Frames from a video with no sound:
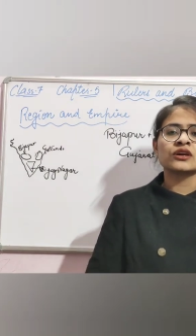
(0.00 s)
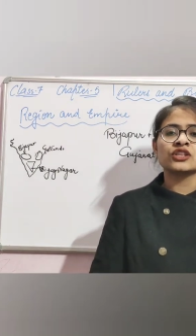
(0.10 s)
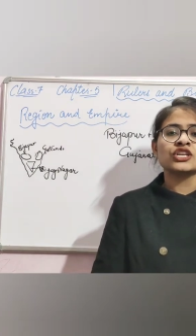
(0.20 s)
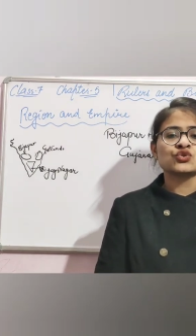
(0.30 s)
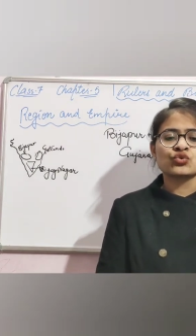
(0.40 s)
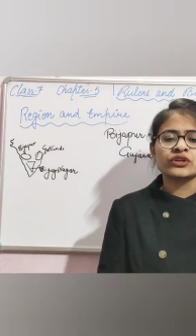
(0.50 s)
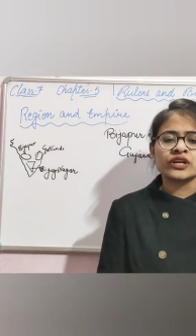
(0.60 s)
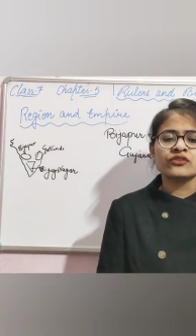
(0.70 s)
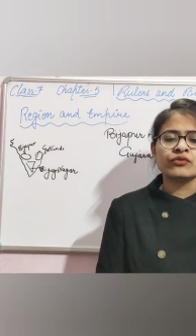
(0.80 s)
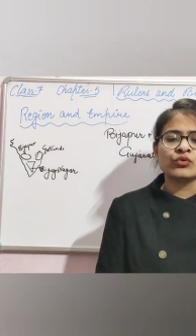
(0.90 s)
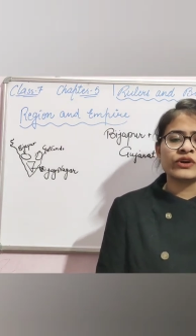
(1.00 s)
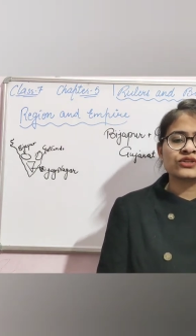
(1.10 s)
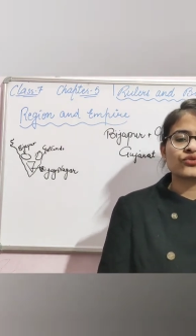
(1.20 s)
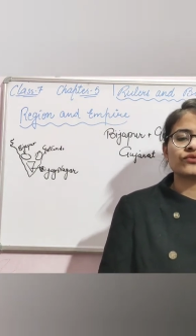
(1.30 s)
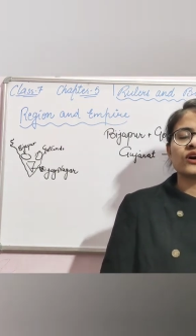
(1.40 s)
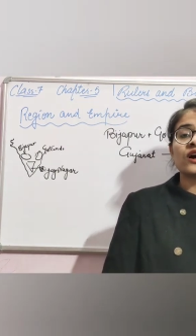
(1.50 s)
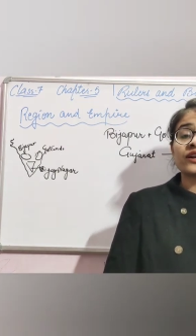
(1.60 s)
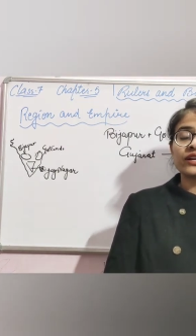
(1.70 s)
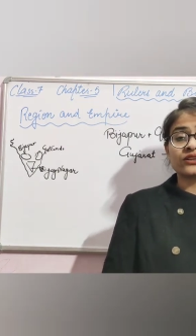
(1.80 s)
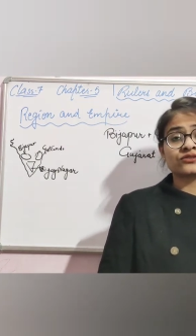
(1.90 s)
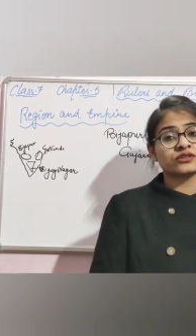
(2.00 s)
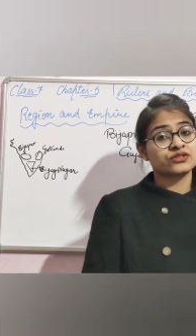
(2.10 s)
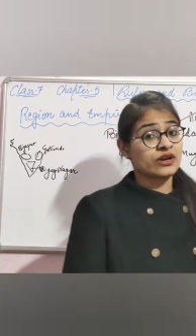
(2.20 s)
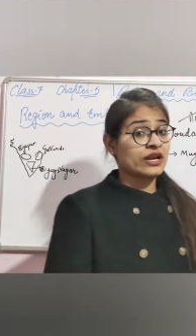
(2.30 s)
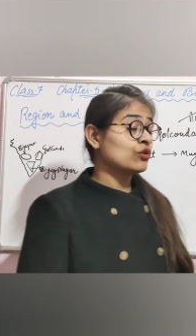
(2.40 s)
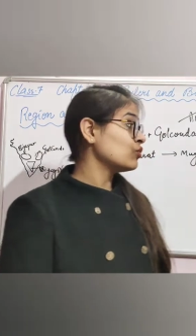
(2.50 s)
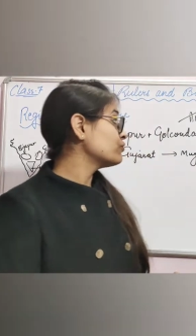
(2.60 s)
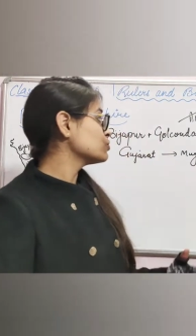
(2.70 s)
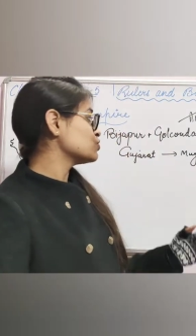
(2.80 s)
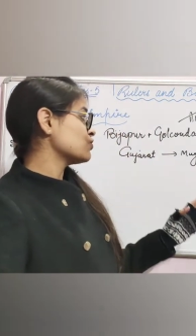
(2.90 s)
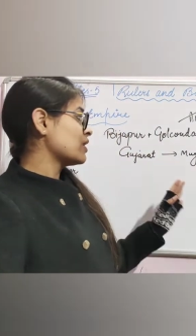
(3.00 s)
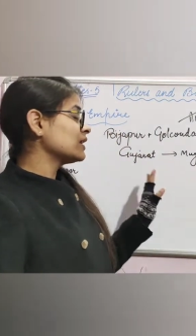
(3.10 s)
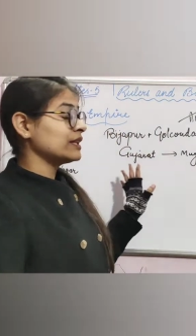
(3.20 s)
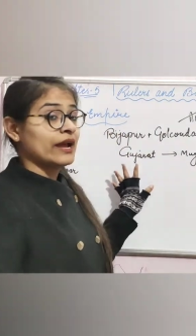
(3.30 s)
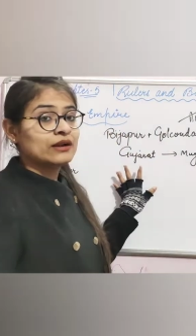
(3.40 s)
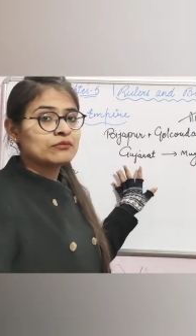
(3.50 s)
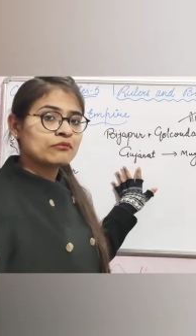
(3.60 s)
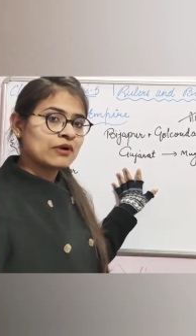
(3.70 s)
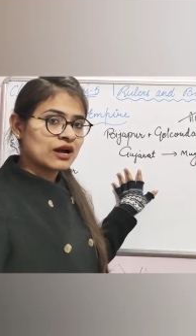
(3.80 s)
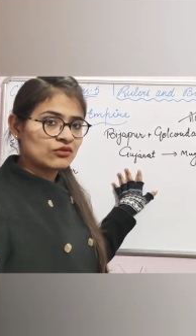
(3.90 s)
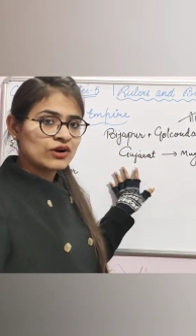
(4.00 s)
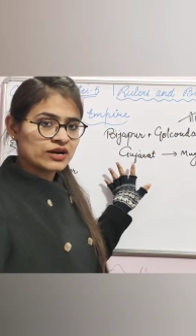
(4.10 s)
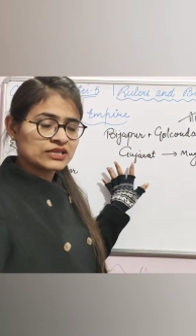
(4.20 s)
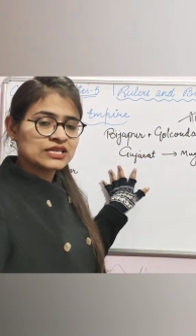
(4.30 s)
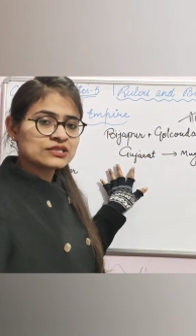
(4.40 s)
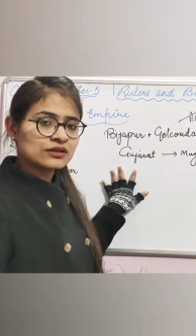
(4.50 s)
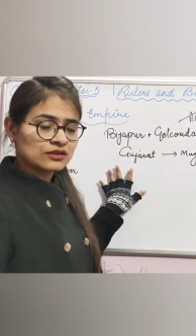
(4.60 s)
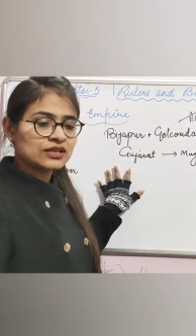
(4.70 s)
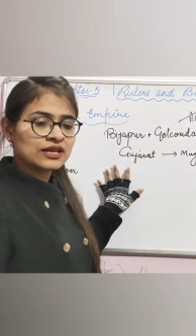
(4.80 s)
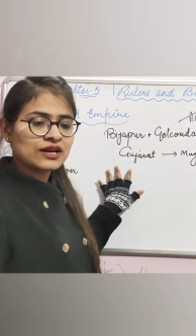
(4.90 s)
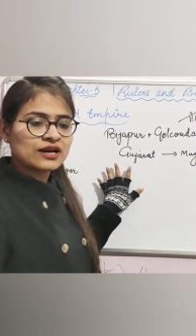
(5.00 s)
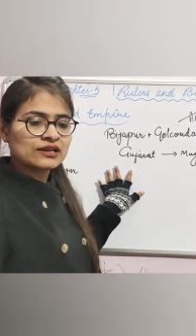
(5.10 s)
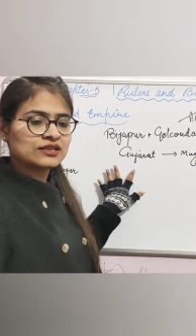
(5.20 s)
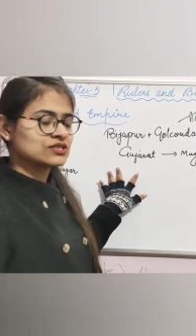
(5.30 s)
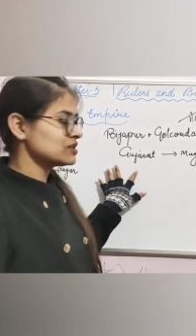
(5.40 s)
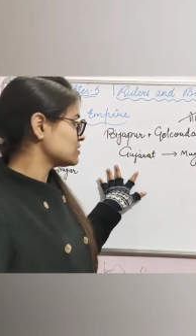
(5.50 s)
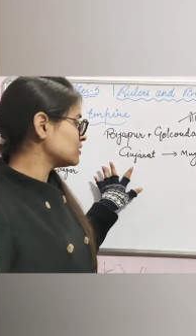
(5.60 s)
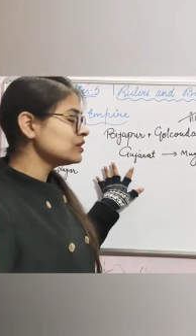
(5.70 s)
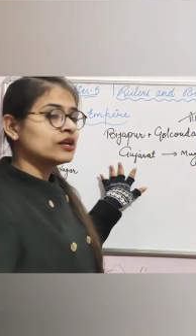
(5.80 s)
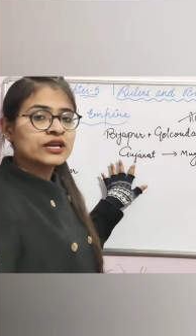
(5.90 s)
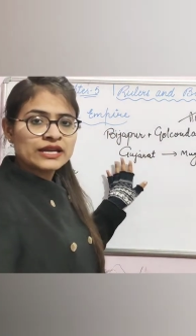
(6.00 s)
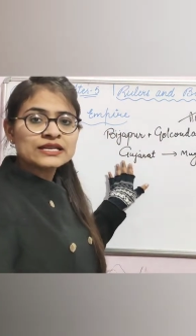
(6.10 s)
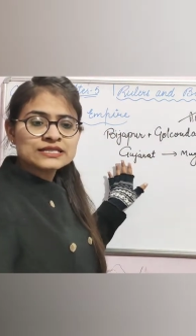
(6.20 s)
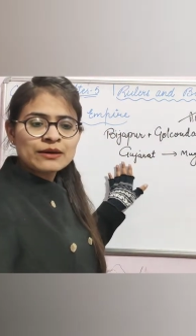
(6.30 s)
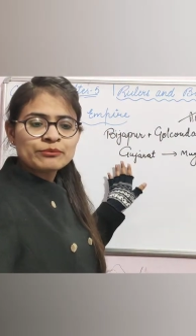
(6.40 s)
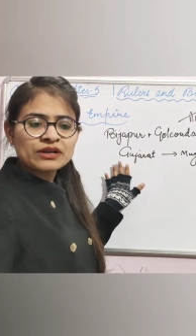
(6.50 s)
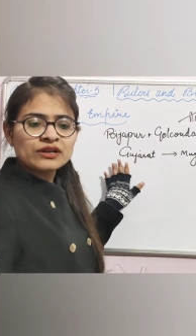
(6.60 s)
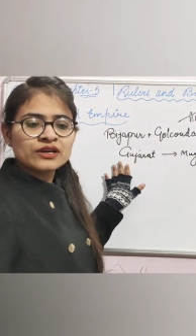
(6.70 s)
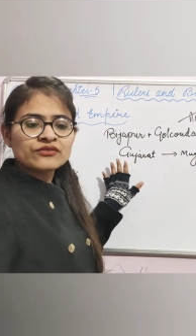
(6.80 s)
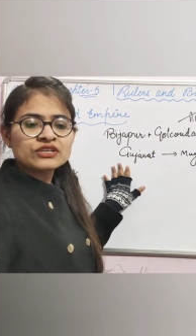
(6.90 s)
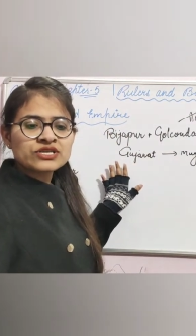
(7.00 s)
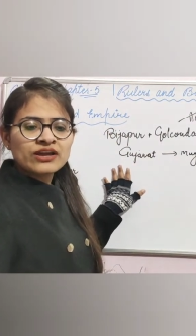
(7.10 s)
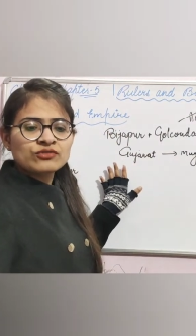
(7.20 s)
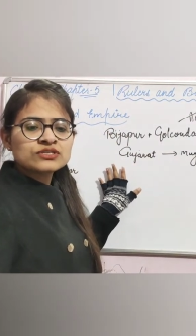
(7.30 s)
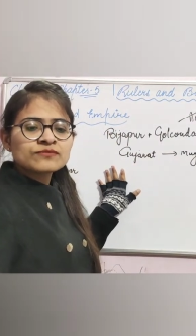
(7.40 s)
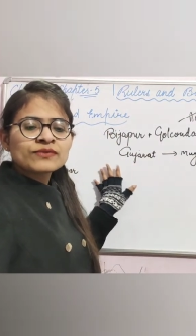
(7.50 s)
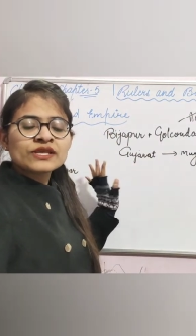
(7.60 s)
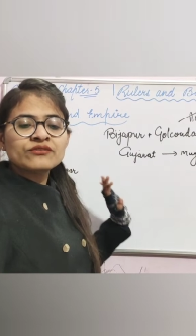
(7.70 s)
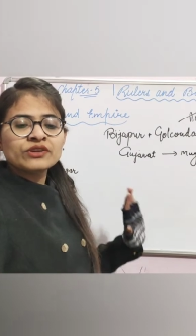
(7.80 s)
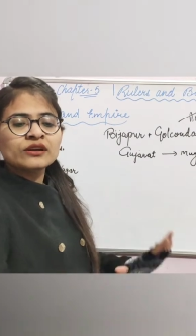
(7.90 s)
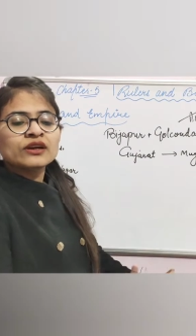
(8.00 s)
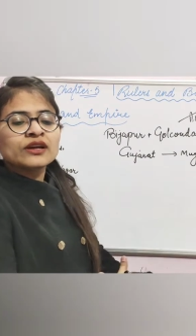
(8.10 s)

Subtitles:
they show the influence of the architecture style of Gujarat and Malwa. Yes, they are. This is the example which I was giving.